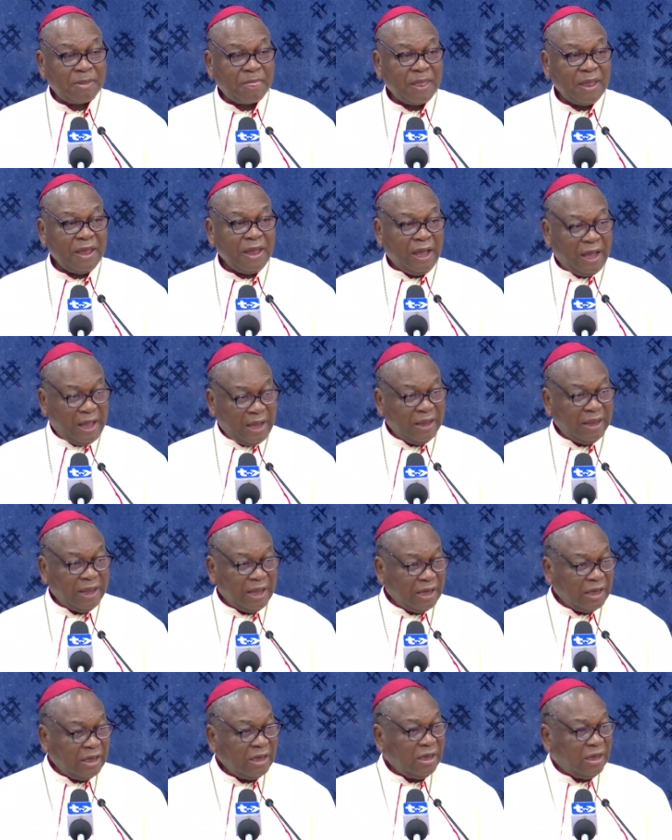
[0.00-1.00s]

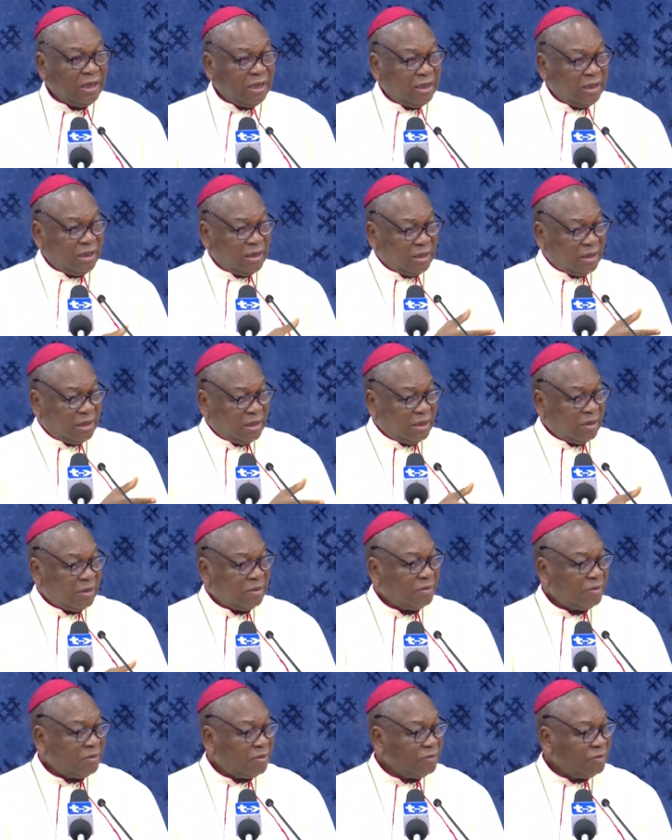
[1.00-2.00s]
presidential candidates,
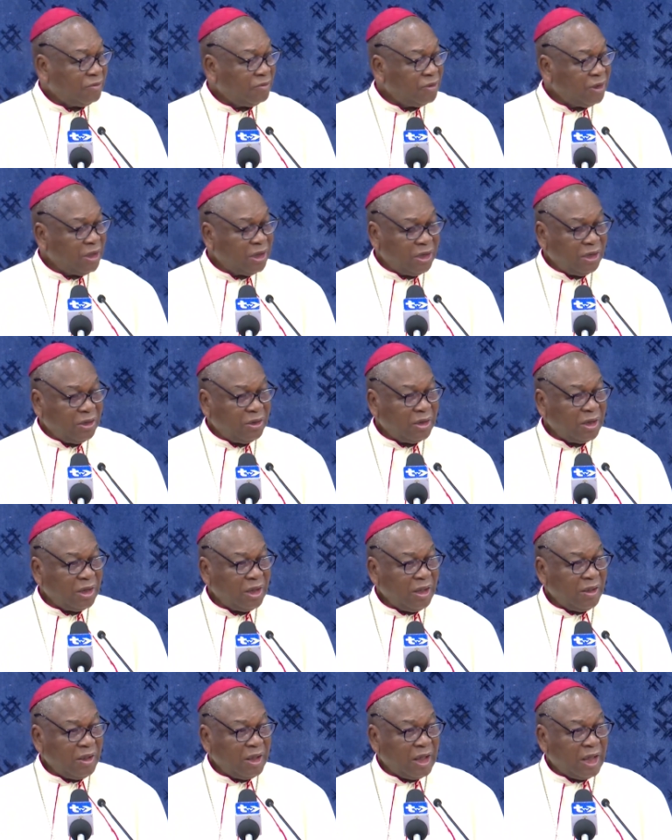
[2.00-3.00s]
and then
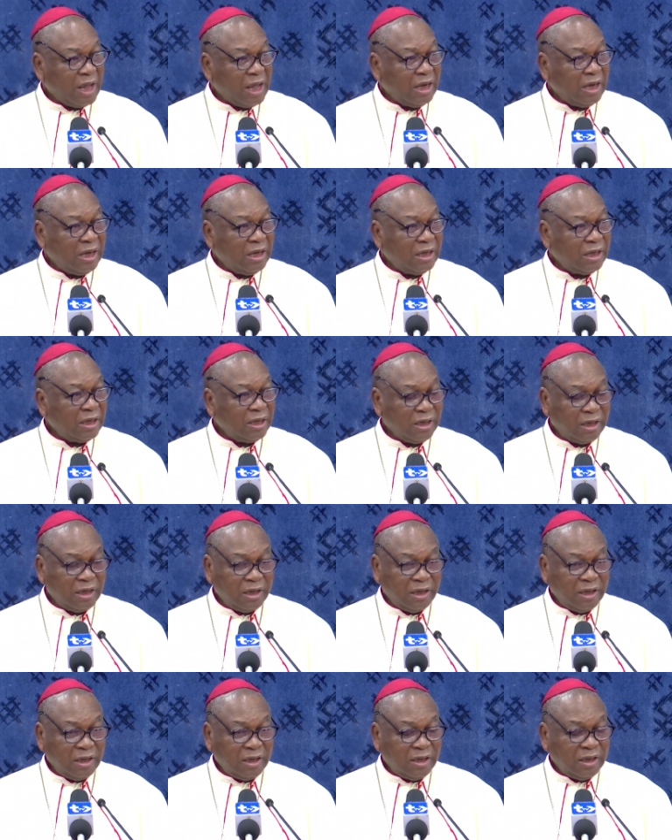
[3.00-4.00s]
the
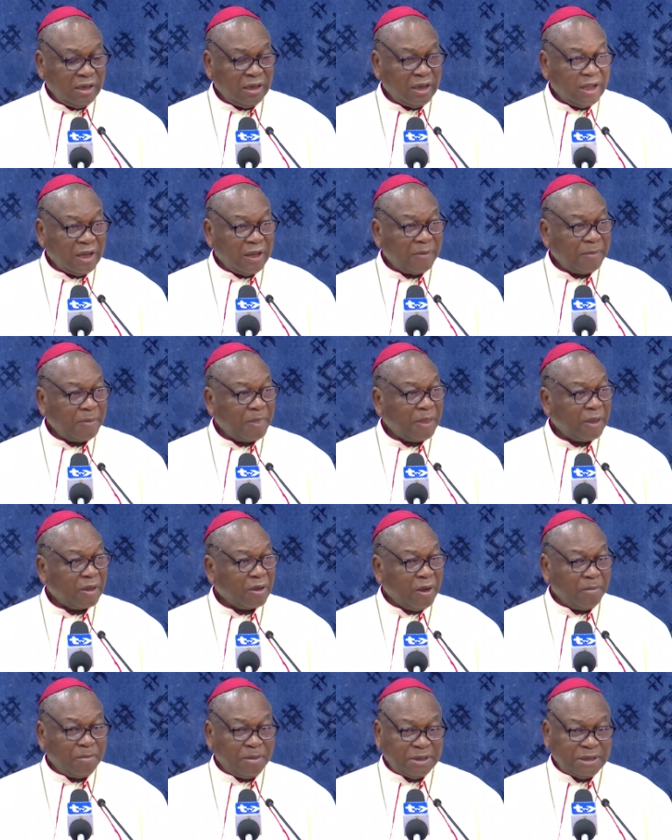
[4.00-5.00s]
very
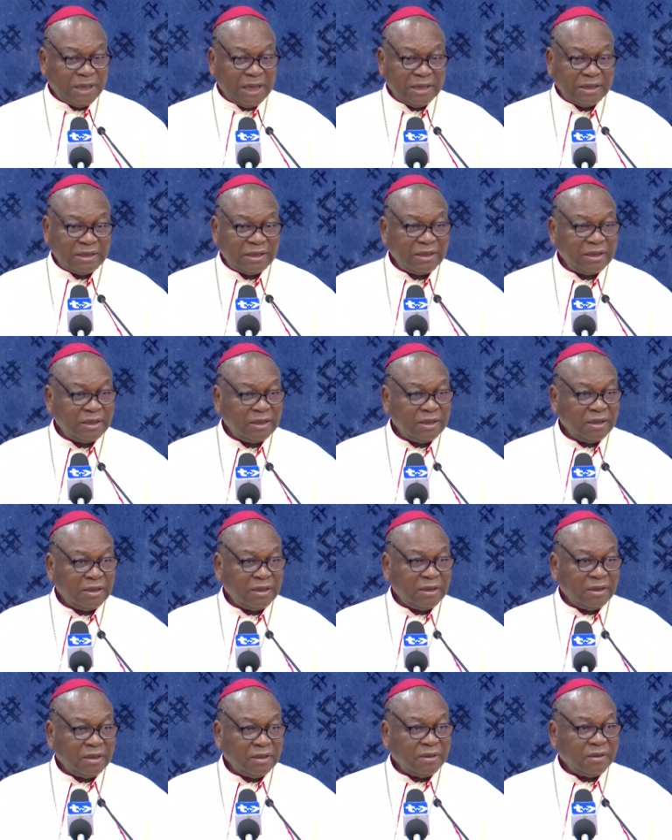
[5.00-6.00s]
highly
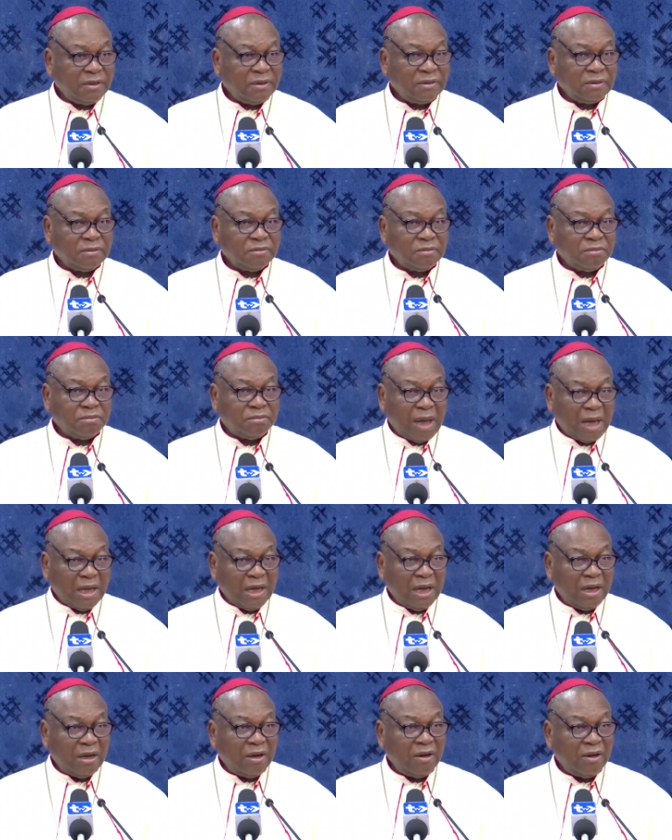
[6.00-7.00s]
um,
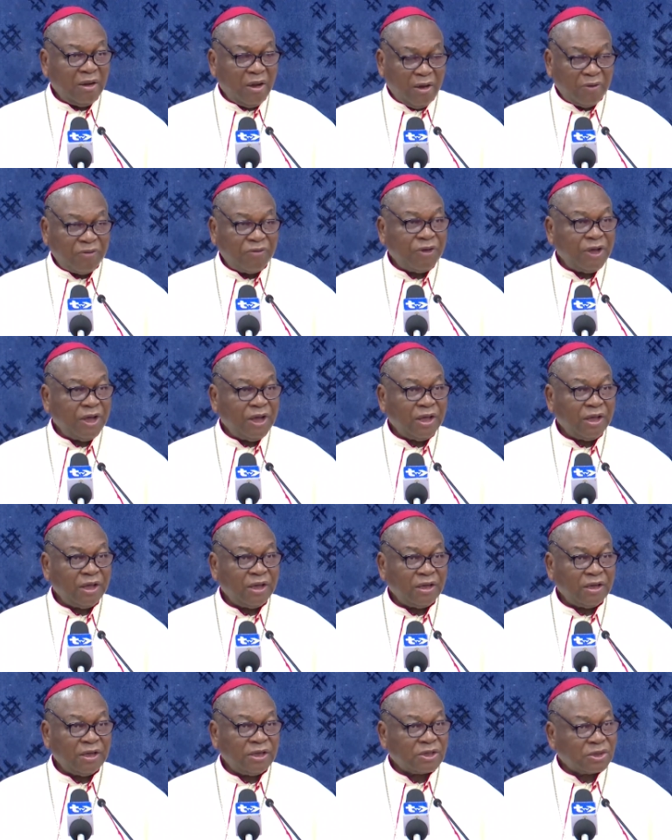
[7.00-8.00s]
competent
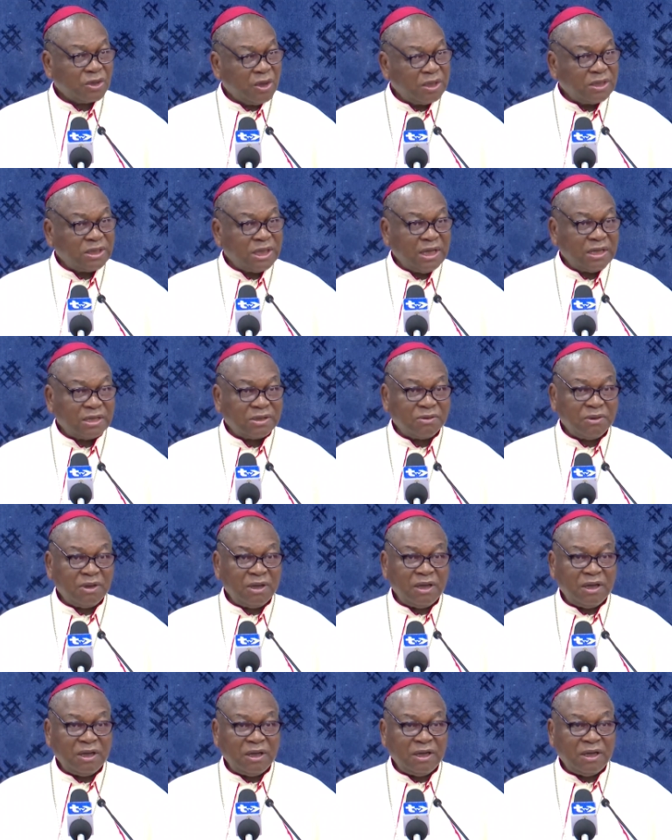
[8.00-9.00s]
panel
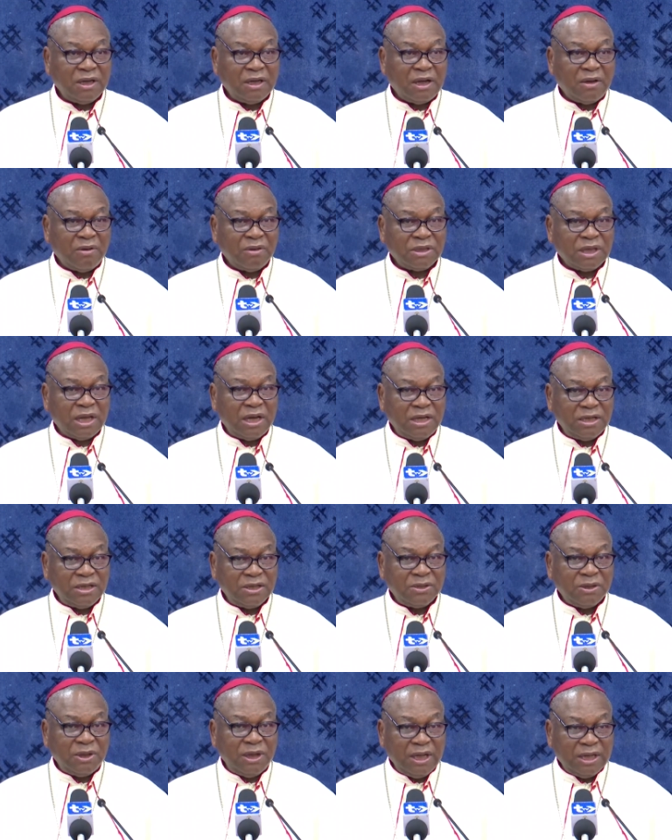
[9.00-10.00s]
of uh,
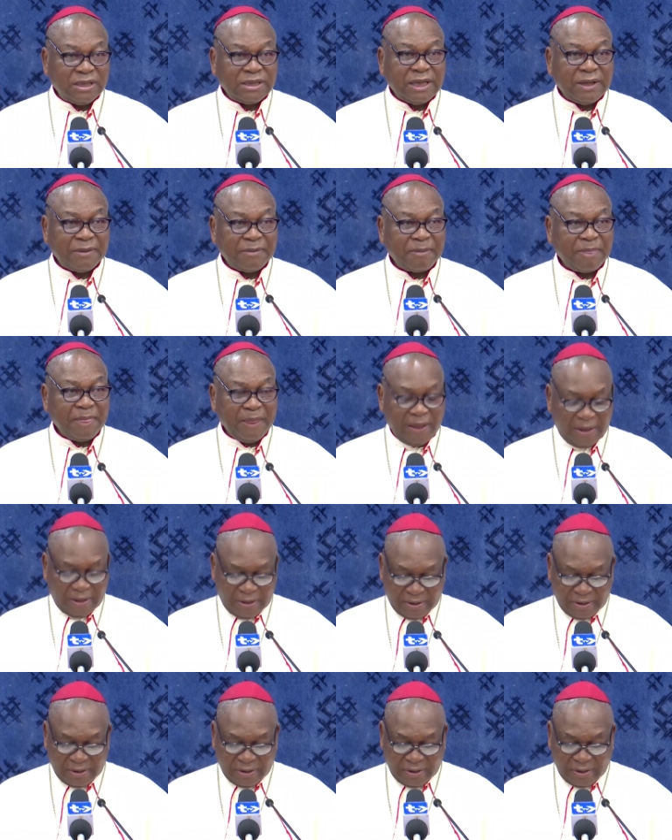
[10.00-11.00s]
discussants
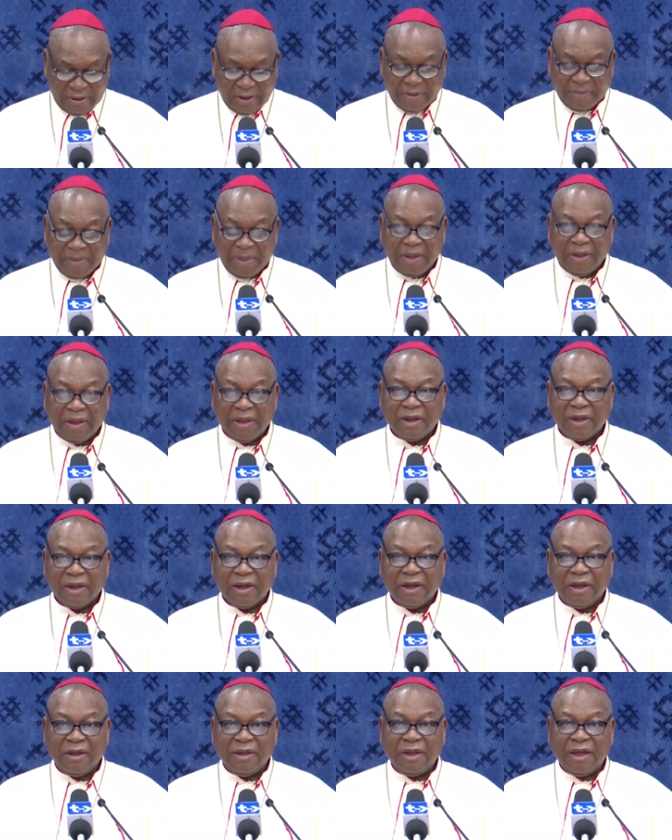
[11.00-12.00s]
that we shall listen to
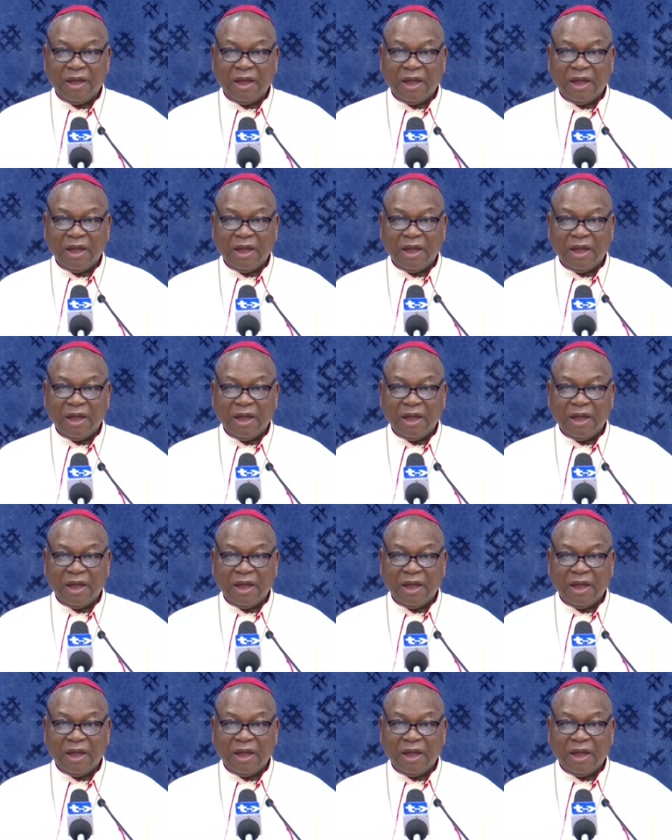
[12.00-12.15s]
later.